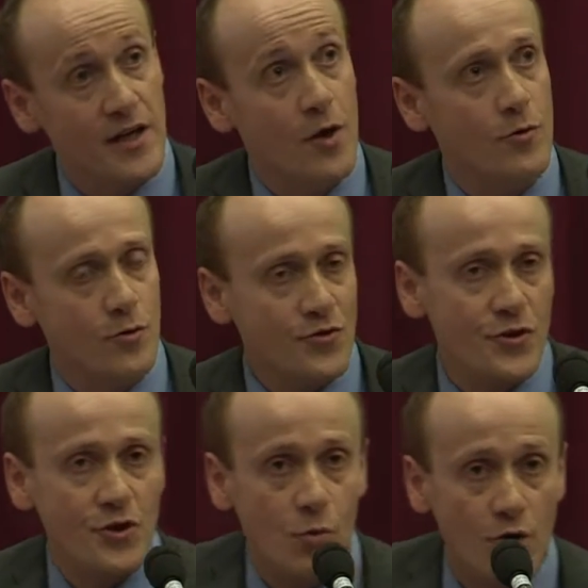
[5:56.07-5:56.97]
We're also going
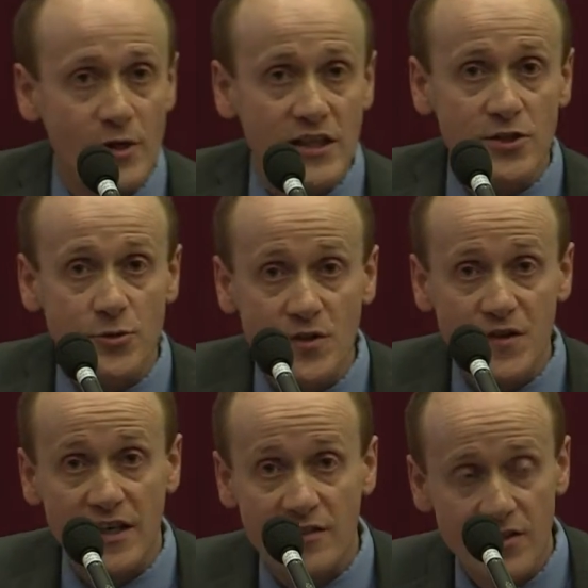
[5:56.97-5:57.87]
to want to include
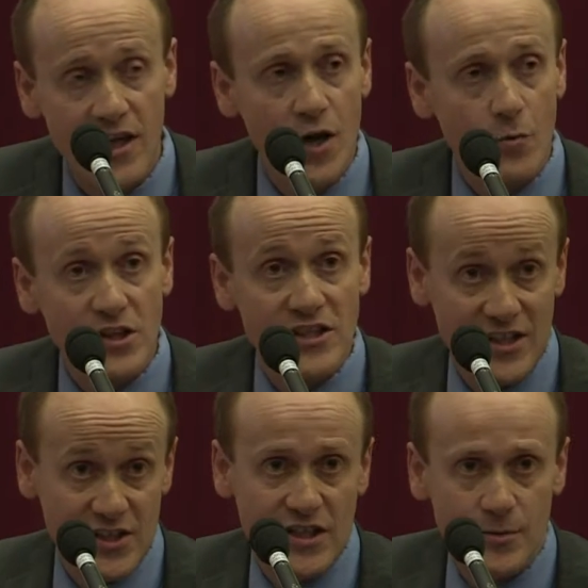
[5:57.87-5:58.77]
things which
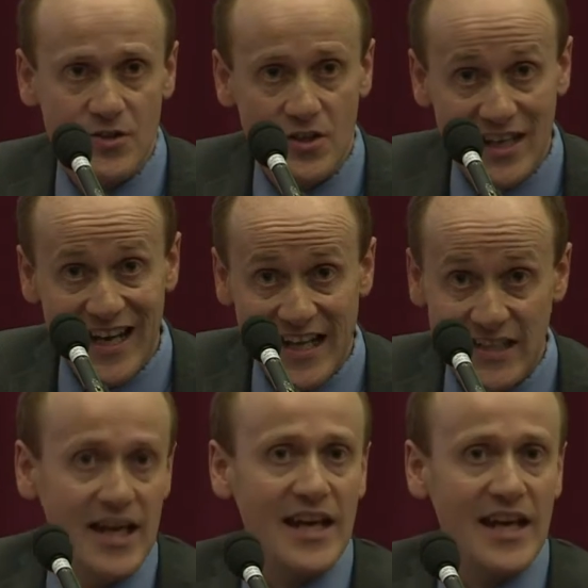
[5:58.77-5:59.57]
national income isn't going to get at.